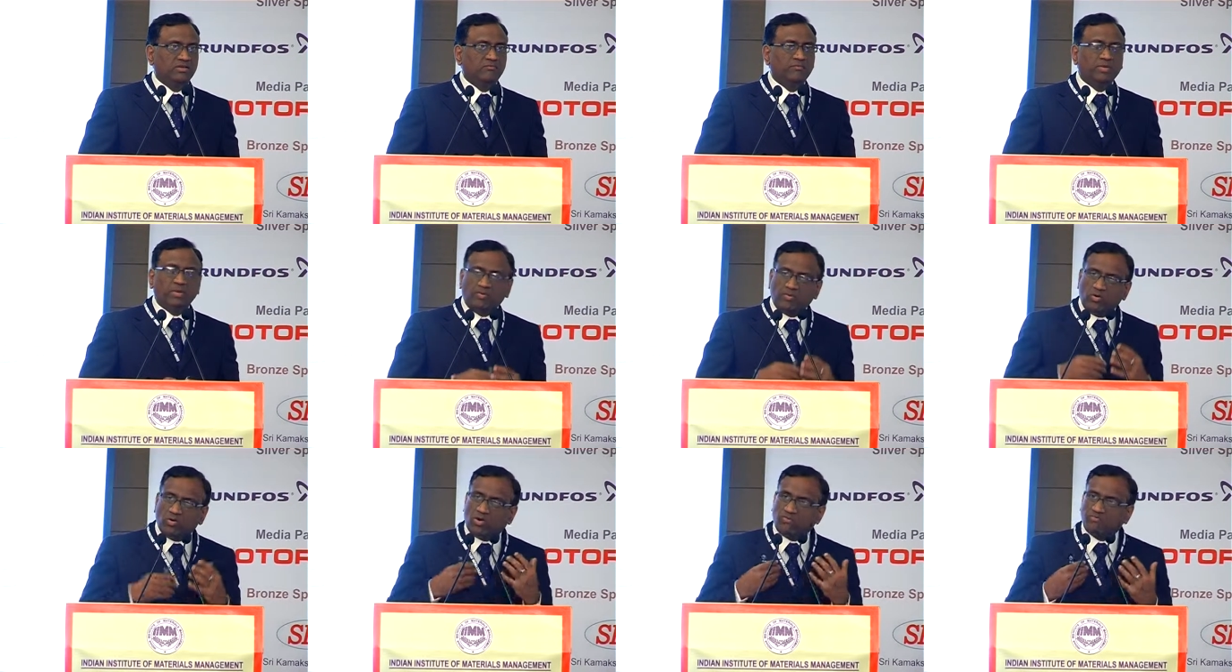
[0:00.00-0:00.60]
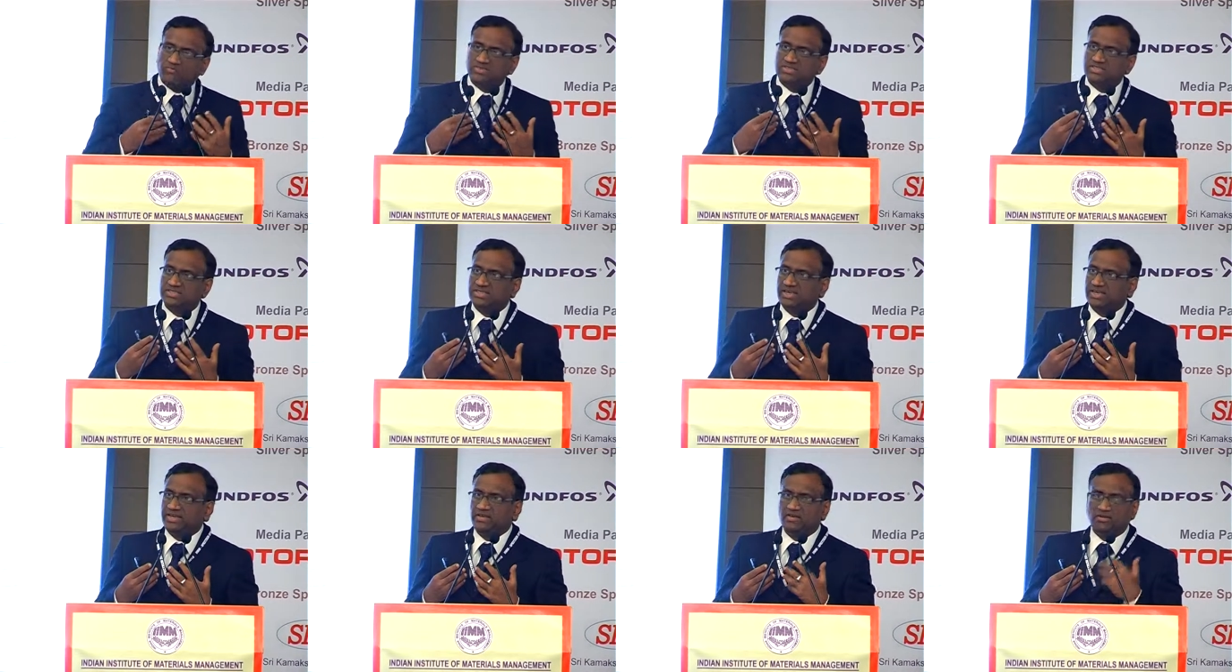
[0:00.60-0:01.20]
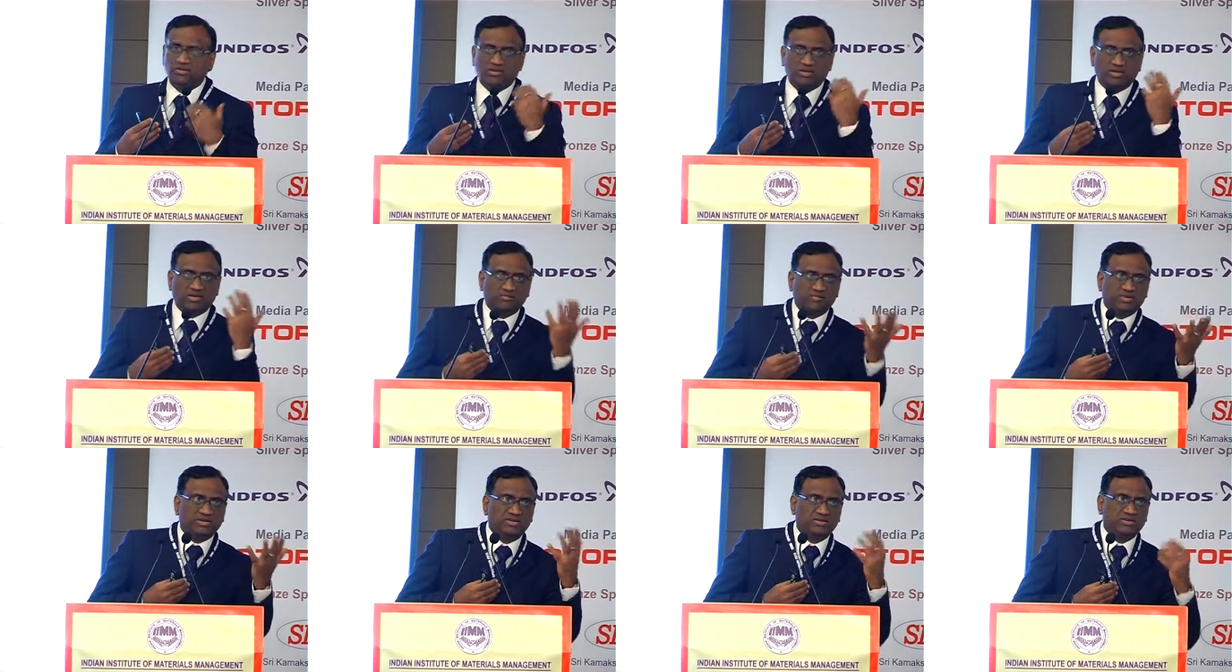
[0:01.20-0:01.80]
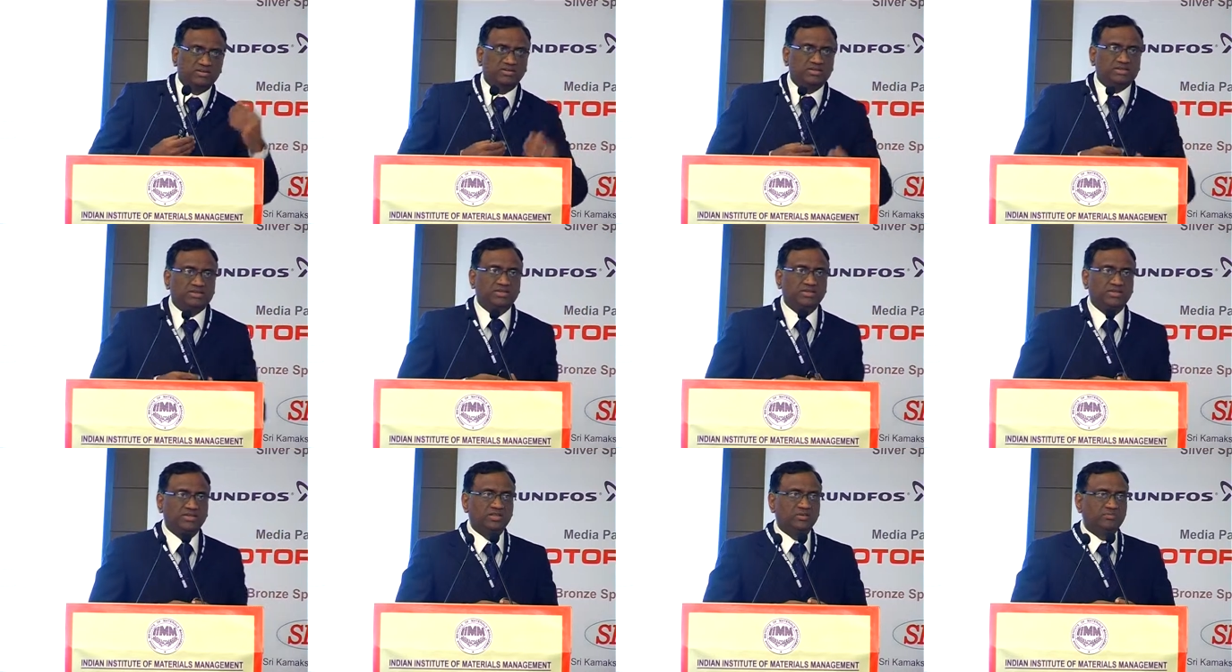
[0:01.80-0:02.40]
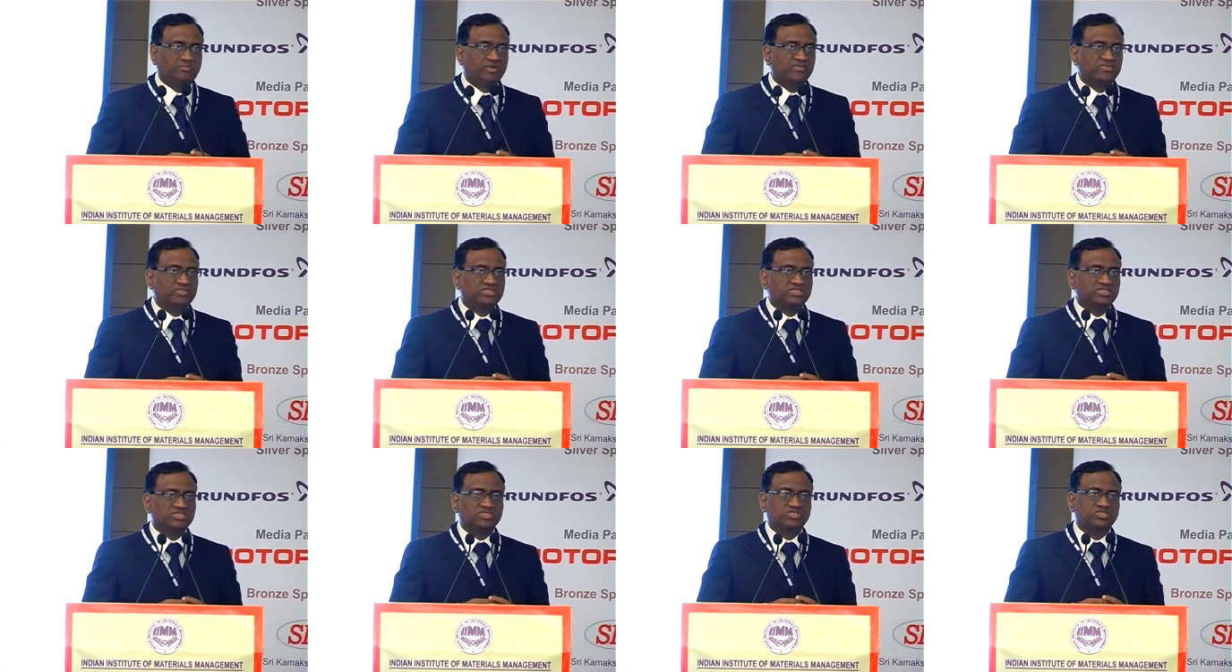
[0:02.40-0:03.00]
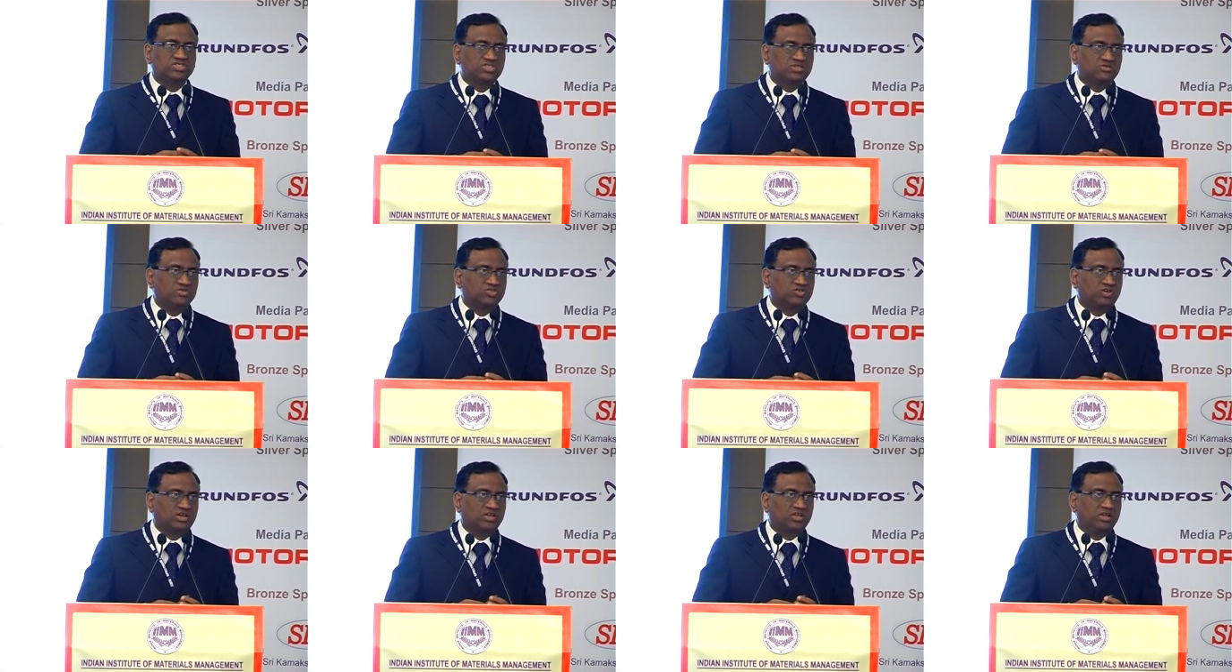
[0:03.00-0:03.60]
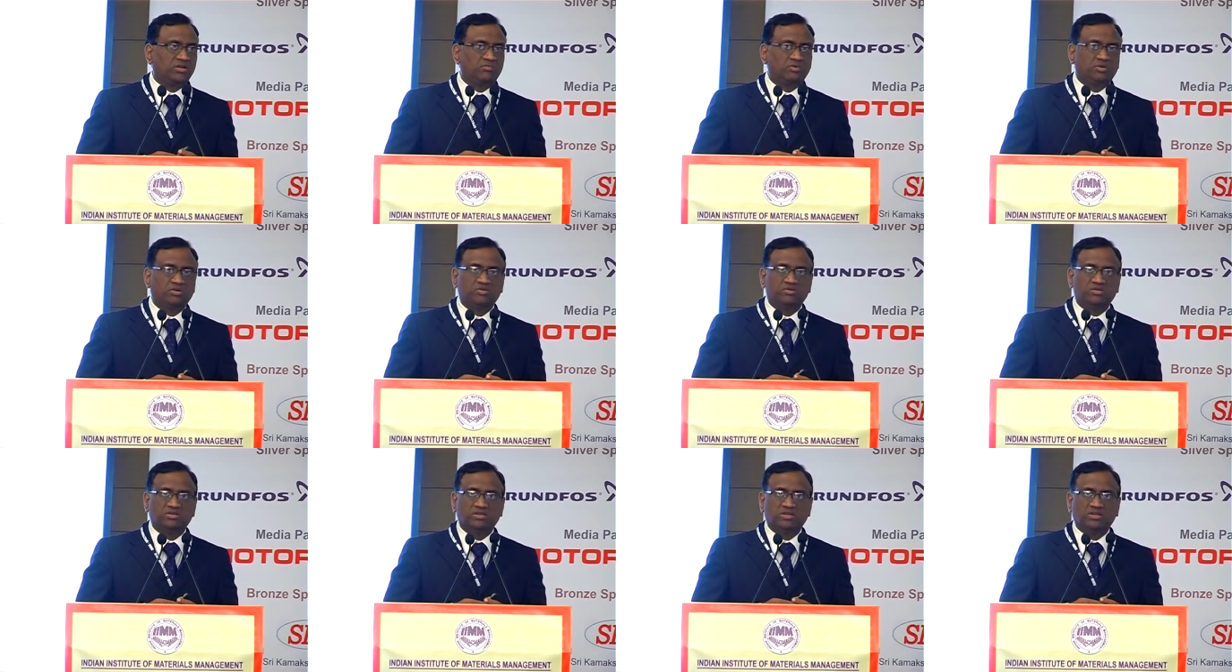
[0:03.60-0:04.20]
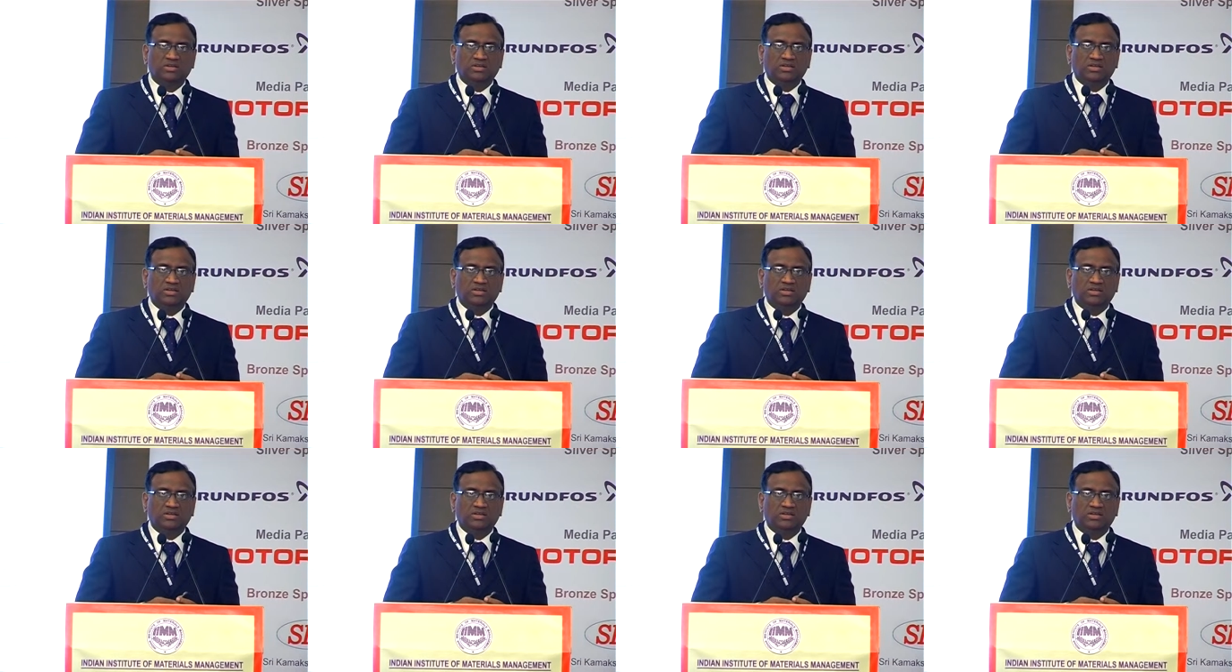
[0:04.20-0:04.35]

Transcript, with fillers: people often say you know i mean uh, in the previous session sridhar was talking about